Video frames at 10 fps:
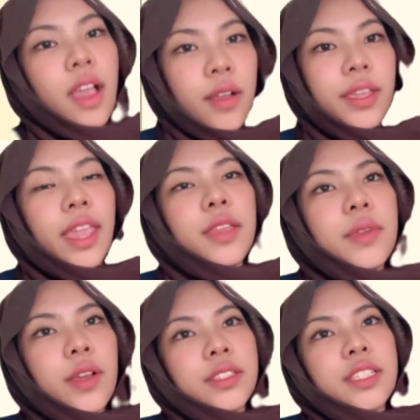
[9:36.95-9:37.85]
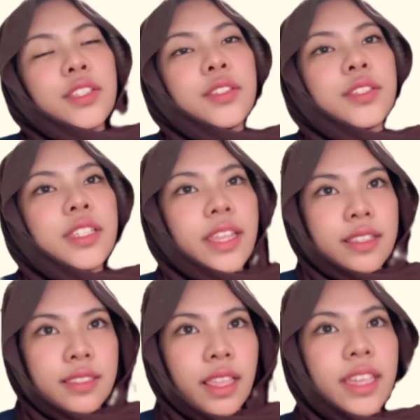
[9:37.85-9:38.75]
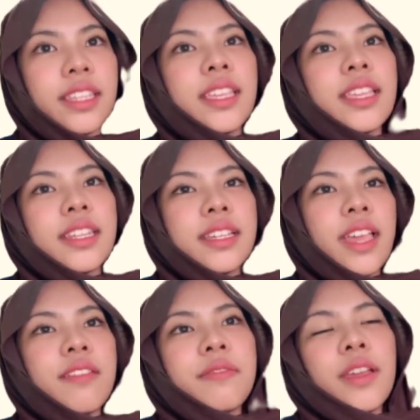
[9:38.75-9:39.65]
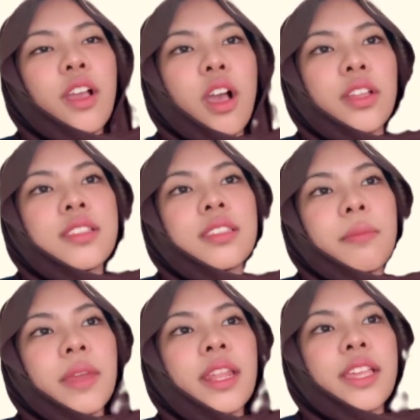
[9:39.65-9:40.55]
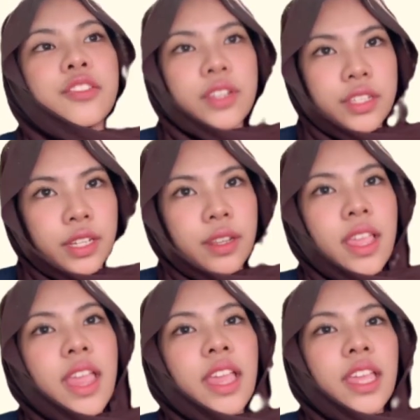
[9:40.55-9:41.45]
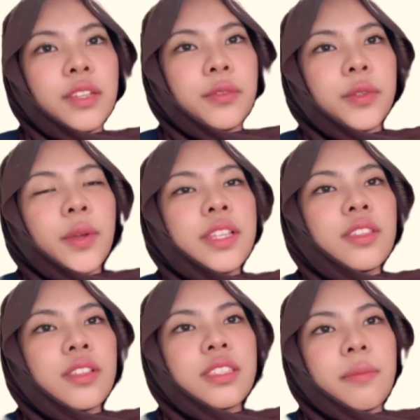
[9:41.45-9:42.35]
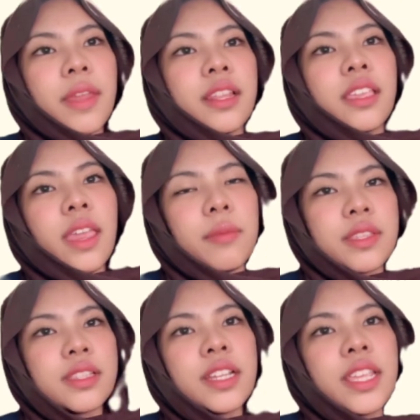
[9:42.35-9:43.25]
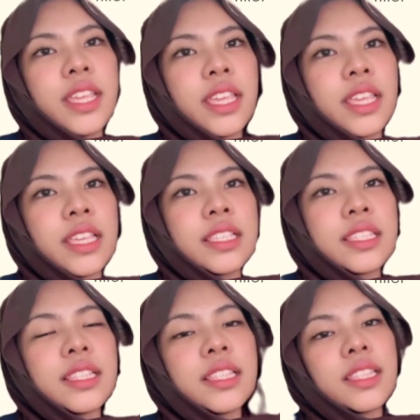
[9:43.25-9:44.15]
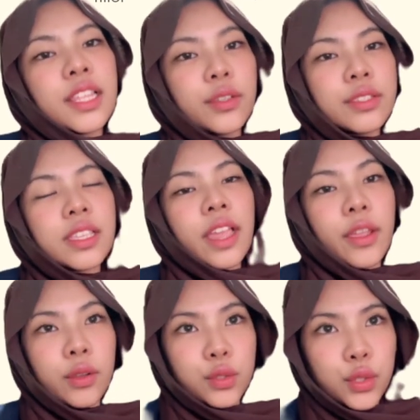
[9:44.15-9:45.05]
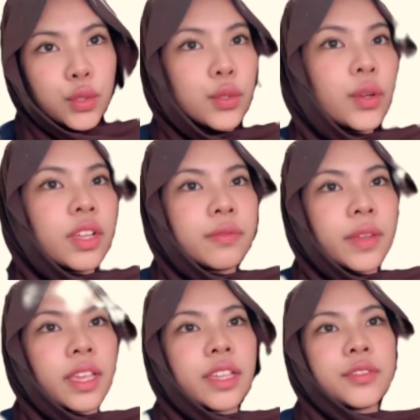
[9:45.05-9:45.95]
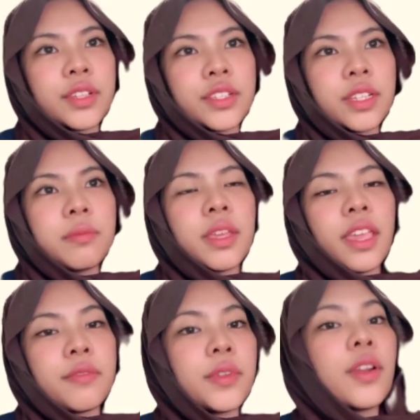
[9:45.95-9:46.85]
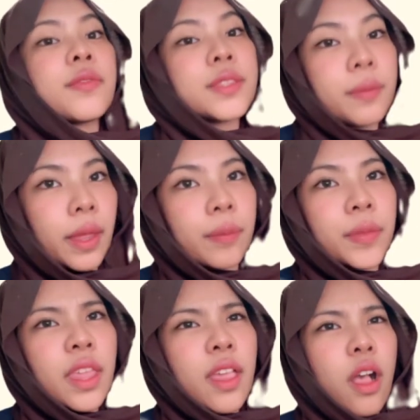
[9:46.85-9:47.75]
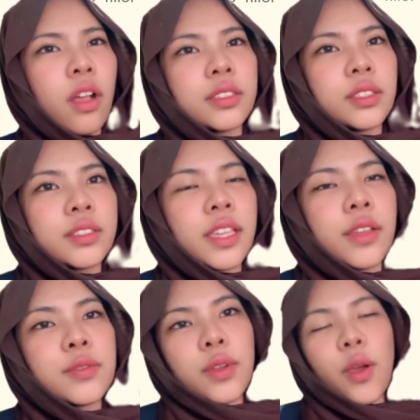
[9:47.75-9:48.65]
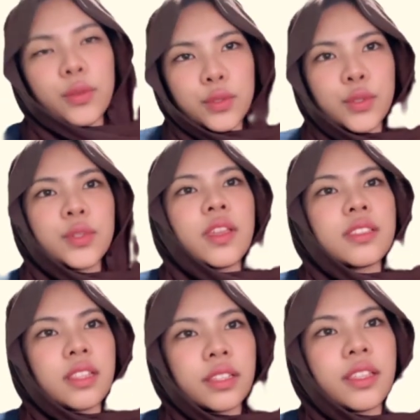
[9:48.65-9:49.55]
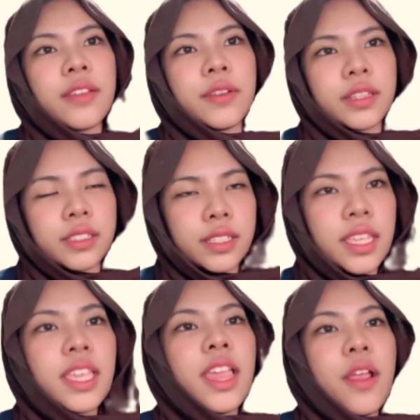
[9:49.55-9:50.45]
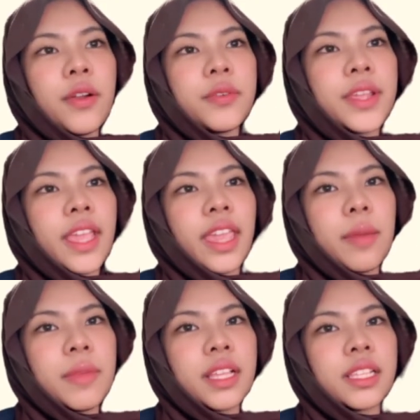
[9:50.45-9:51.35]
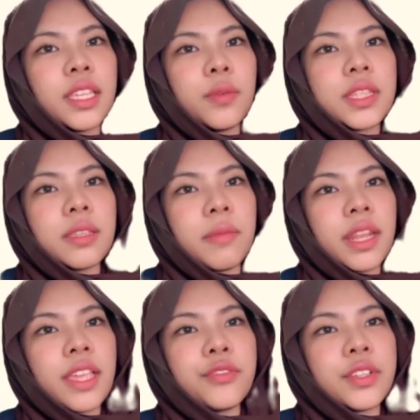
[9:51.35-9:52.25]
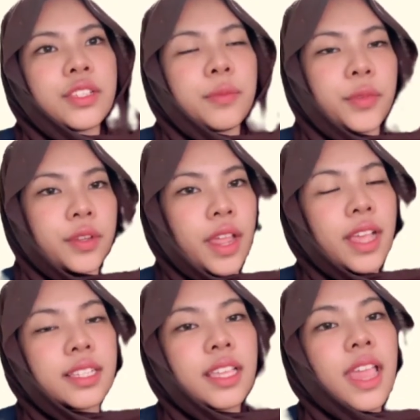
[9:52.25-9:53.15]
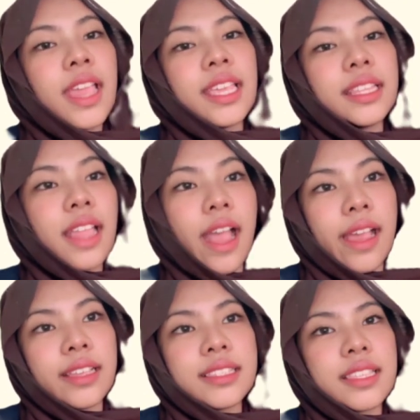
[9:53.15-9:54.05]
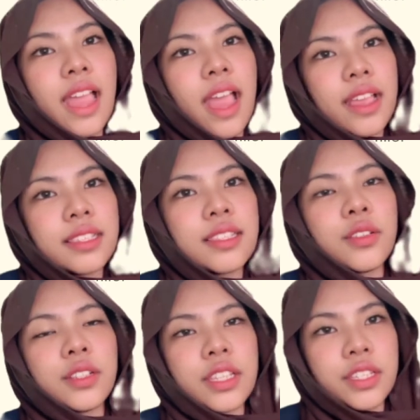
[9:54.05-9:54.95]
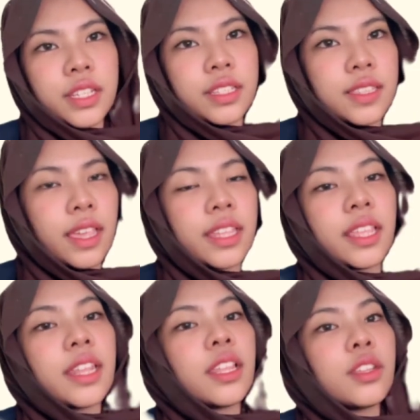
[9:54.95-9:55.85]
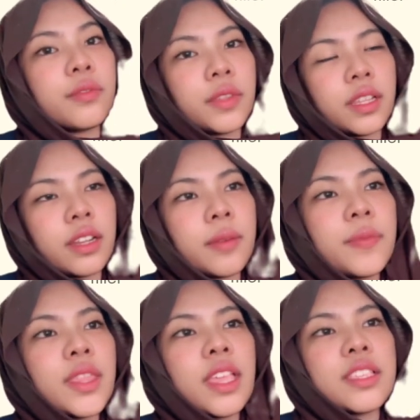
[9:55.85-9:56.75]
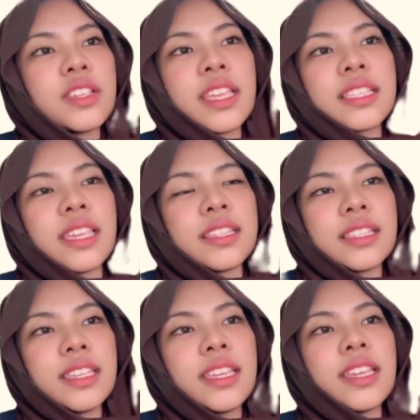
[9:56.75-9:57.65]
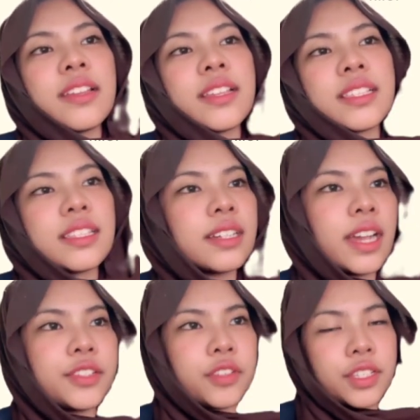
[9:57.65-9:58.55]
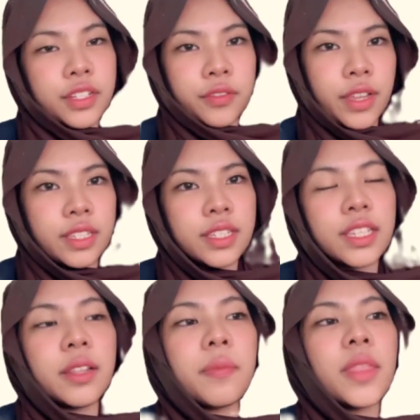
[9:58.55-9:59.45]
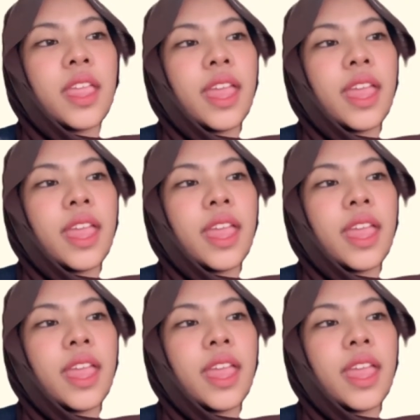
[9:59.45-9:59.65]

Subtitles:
Okay, we continue to the next slide. The effect on cement hydration. Influence on cement chemistry is nano TiO2 affect hydration behavior of cement. Although TiO2 does not directly react chemically with cement hydration product, it acts as nucleation site and nanofiller. As you guys can see, here is the hydration reaction.